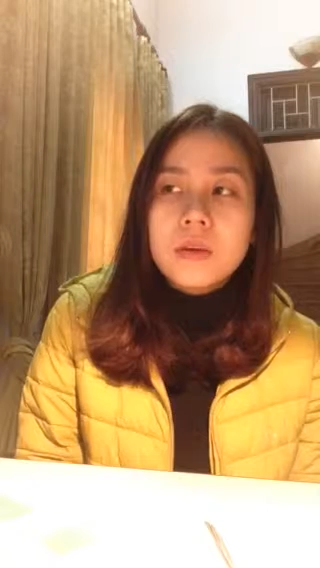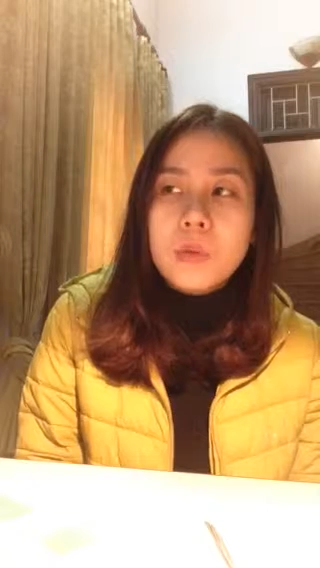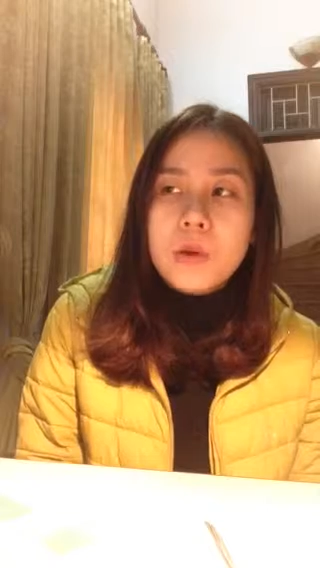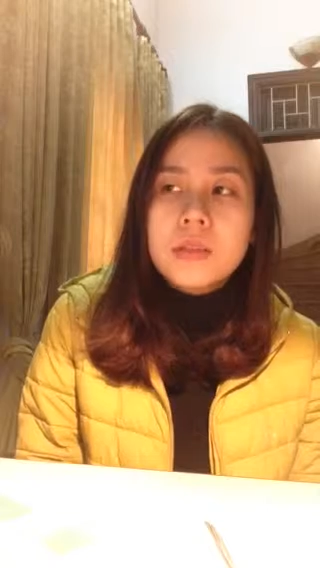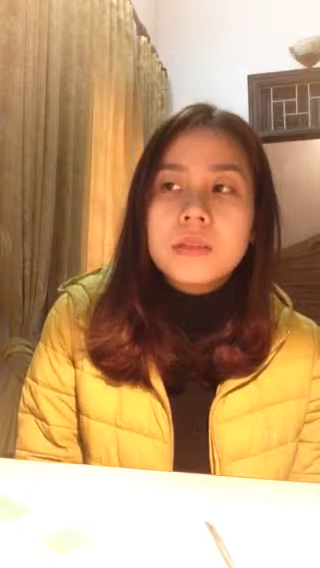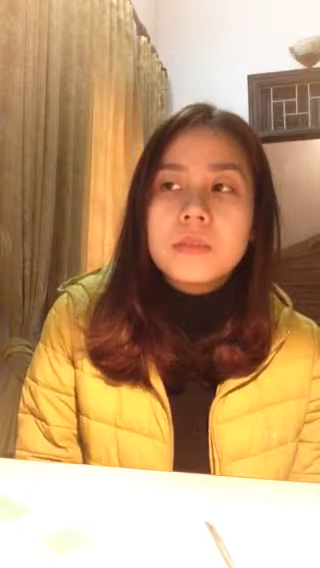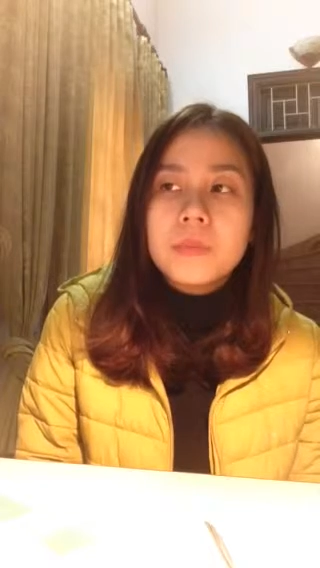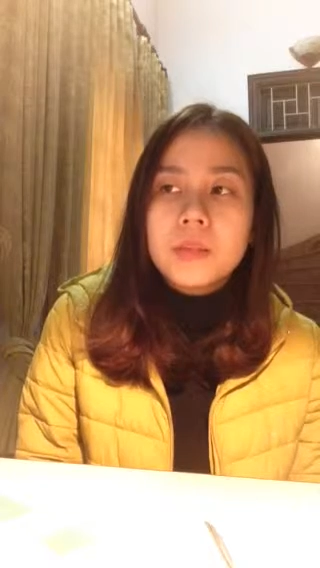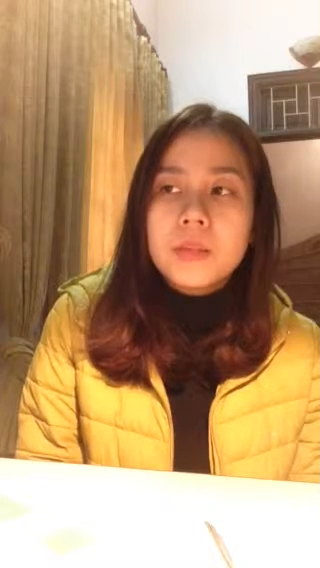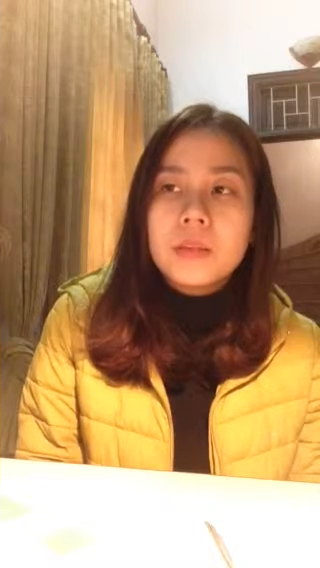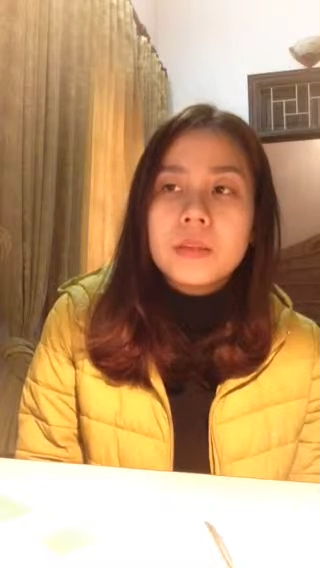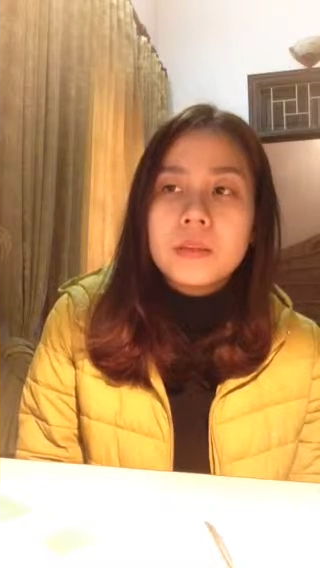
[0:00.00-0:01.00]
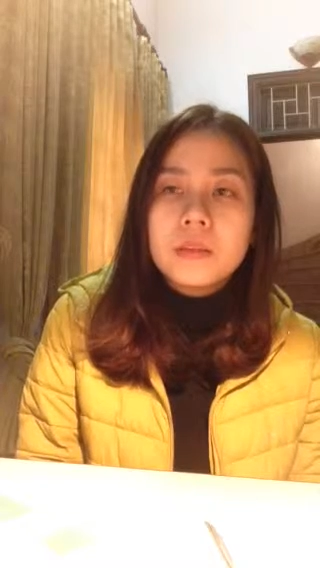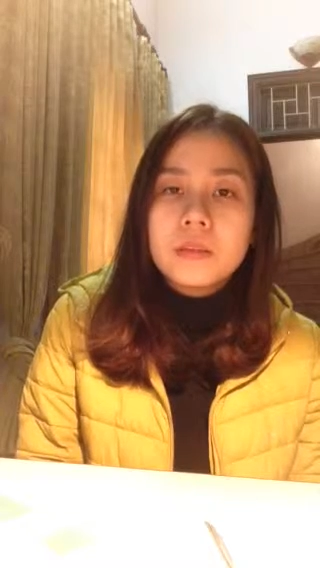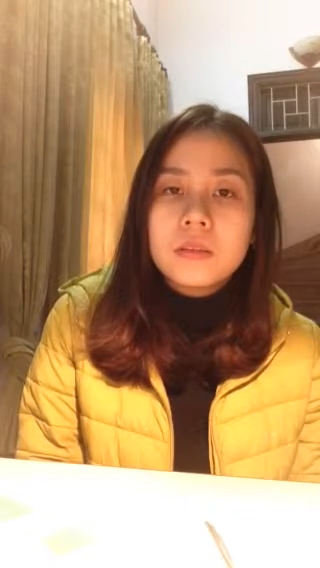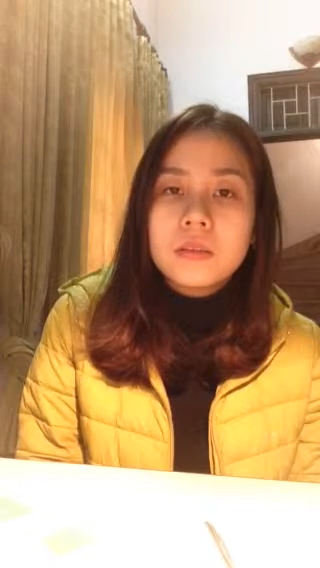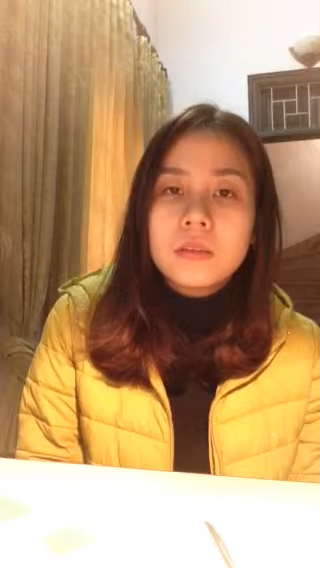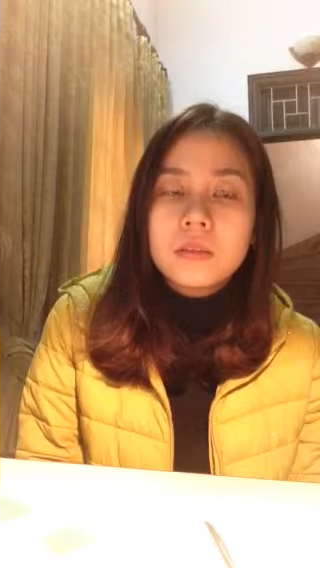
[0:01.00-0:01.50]
The cemetery
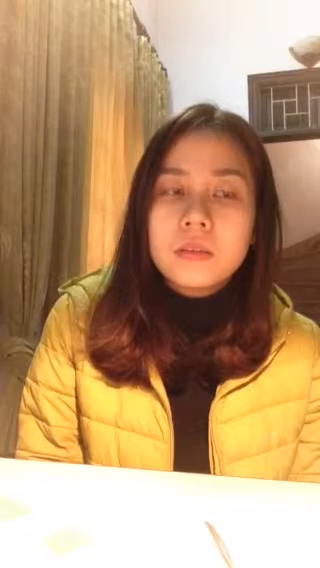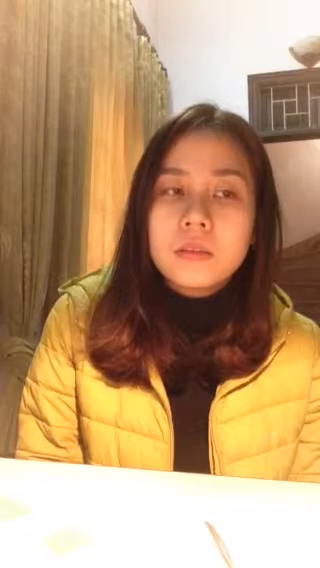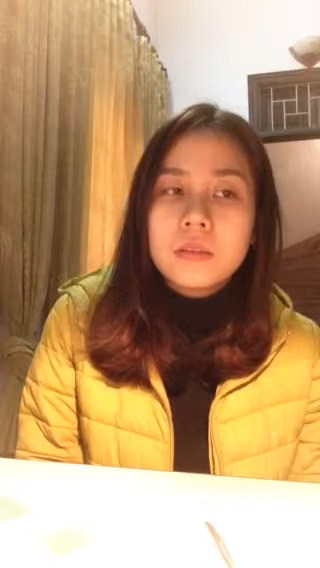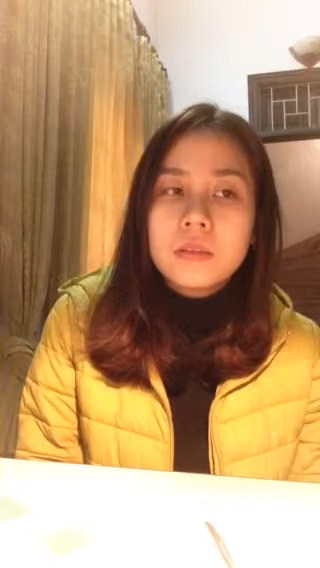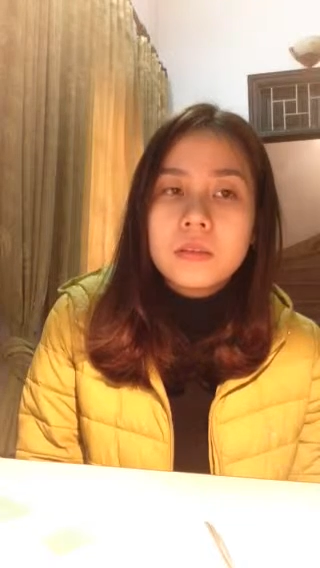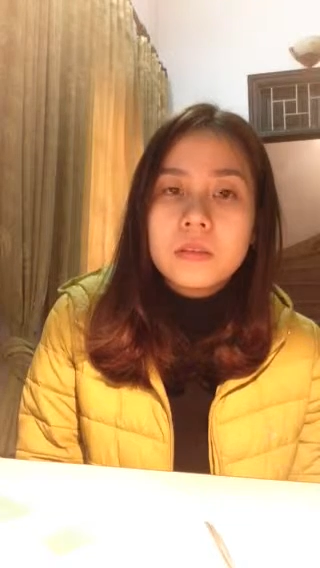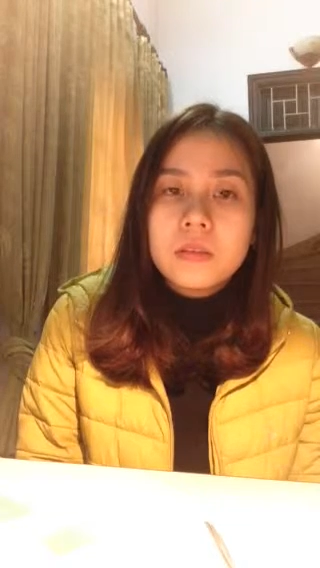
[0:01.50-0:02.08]
was in